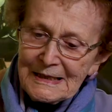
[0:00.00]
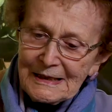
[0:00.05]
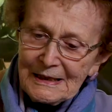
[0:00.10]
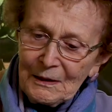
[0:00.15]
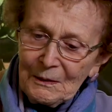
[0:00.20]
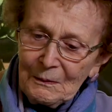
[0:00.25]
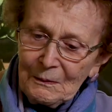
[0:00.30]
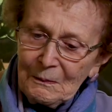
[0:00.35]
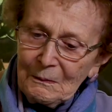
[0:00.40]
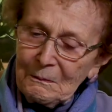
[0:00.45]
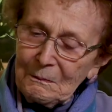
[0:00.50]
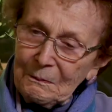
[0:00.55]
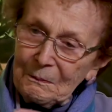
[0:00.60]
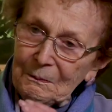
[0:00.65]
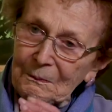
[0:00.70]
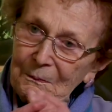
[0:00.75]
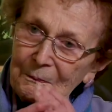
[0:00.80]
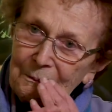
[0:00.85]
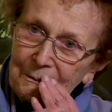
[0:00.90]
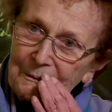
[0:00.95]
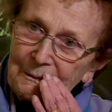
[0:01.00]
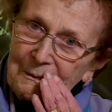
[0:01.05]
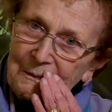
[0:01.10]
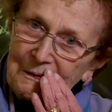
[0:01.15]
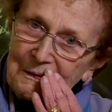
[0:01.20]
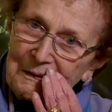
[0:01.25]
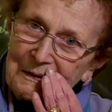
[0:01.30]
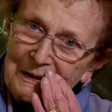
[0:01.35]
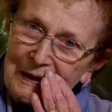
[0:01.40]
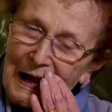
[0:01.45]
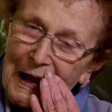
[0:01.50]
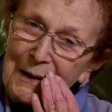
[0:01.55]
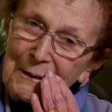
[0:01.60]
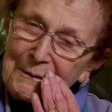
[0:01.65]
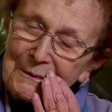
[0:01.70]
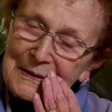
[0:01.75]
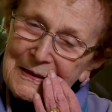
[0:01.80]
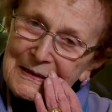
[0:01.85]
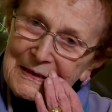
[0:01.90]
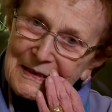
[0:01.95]
So that
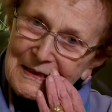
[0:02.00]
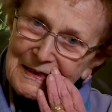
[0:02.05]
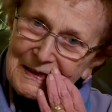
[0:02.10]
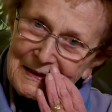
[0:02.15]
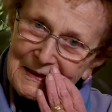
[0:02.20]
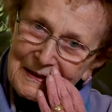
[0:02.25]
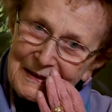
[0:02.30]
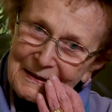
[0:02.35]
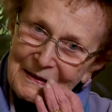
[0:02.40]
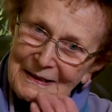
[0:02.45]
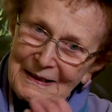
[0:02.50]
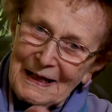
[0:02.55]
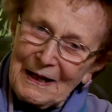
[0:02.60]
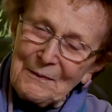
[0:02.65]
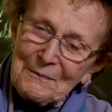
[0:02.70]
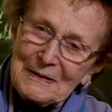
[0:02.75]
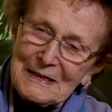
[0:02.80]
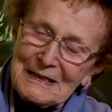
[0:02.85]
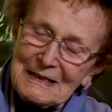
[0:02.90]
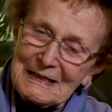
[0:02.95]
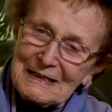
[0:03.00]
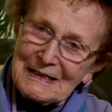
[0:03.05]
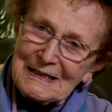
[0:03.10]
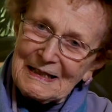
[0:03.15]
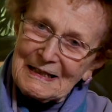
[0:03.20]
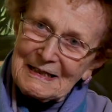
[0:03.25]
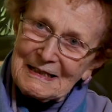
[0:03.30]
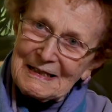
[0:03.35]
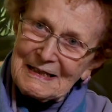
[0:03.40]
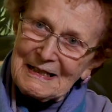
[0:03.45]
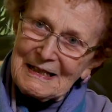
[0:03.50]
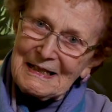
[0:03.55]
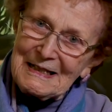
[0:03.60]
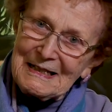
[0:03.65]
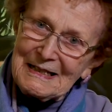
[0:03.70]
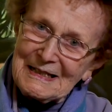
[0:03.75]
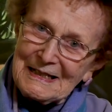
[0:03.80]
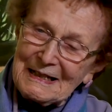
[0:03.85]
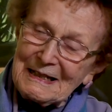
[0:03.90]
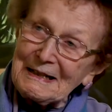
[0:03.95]
was that was the
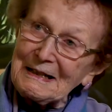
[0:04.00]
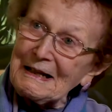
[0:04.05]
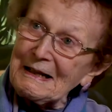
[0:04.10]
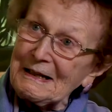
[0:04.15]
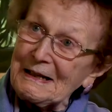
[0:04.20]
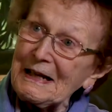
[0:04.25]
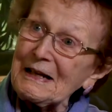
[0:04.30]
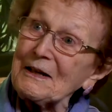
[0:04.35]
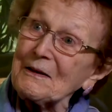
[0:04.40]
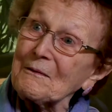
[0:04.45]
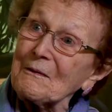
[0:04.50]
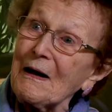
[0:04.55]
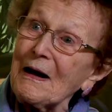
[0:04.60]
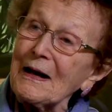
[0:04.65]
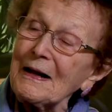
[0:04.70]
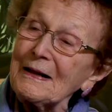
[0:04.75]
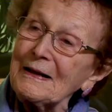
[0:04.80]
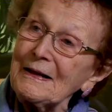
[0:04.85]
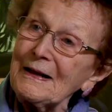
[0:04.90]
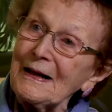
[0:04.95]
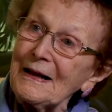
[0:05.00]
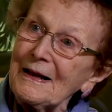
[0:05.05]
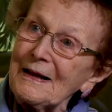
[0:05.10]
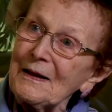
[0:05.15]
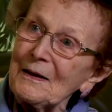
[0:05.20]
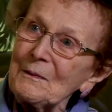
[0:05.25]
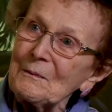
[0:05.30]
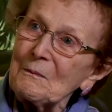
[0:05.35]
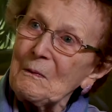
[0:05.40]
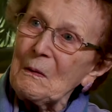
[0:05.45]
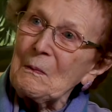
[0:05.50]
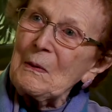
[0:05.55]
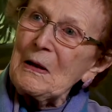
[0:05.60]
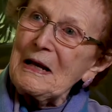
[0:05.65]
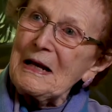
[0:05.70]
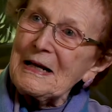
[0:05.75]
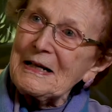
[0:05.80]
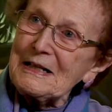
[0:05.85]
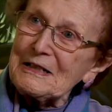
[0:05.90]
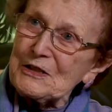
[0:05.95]
60s. And later on, when we
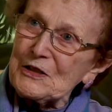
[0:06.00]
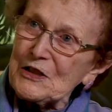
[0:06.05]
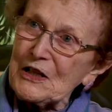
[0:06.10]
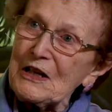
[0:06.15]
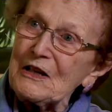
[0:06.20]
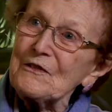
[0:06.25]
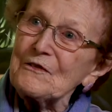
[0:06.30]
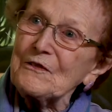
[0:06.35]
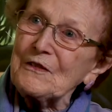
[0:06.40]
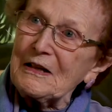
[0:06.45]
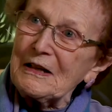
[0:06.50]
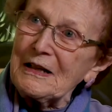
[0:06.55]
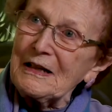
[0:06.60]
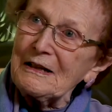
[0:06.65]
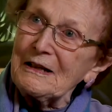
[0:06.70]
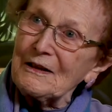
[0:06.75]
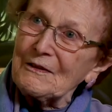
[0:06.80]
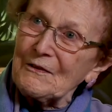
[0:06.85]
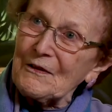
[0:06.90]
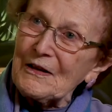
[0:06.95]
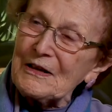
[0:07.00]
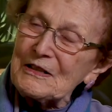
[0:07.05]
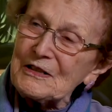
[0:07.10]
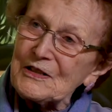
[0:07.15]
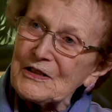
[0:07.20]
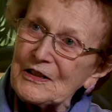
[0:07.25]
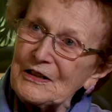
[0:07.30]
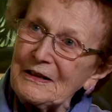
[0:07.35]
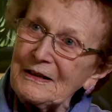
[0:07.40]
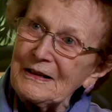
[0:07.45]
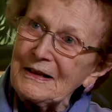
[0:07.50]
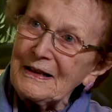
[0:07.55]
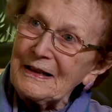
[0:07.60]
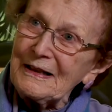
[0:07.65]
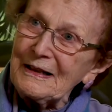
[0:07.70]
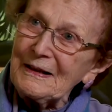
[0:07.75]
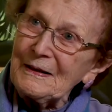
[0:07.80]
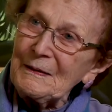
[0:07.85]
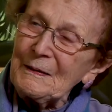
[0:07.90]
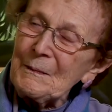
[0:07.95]
had achieved integration,
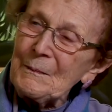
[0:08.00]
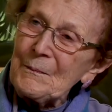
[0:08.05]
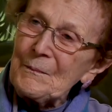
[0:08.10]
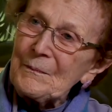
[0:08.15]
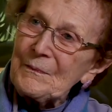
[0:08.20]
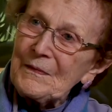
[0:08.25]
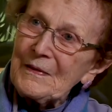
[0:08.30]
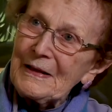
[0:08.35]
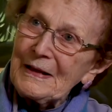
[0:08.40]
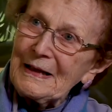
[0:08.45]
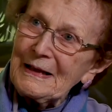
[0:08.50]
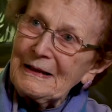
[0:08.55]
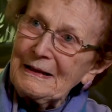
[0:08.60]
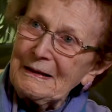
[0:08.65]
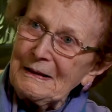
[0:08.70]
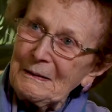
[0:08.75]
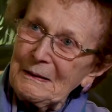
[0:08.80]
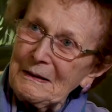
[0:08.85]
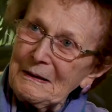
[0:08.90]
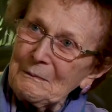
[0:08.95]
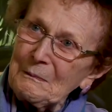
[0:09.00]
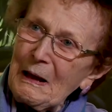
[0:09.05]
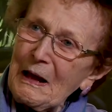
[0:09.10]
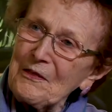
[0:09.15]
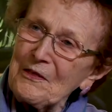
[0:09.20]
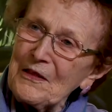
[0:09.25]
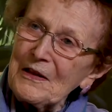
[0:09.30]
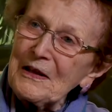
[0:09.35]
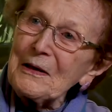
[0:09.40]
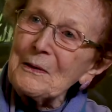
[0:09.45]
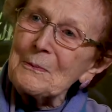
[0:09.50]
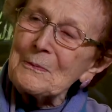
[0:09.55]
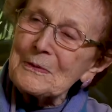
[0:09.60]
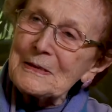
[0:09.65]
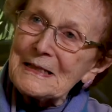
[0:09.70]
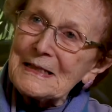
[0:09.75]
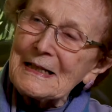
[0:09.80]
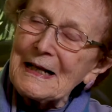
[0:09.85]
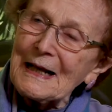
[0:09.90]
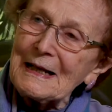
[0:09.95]
in, I think it was
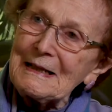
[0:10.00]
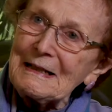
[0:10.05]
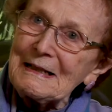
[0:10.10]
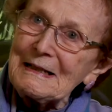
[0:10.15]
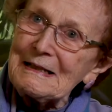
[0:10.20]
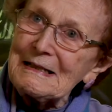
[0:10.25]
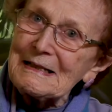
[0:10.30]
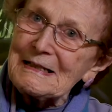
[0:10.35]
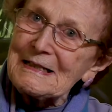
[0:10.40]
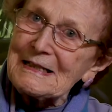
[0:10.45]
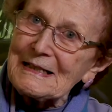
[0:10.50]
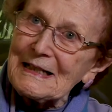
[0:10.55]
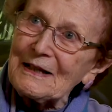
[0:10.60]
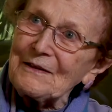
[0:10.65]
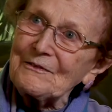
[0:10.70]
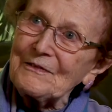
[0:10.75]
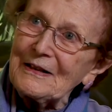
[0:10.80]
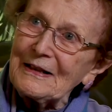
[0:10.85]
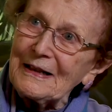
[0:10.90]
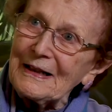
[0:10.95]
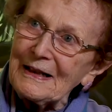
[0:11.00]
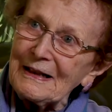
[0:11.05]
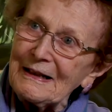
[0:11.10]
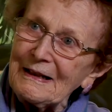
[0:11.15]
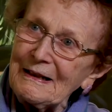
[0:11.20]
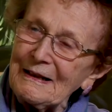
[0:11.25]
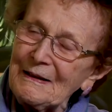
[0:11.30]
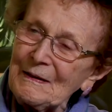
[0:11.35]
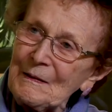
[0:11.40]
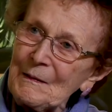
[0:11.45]
1970,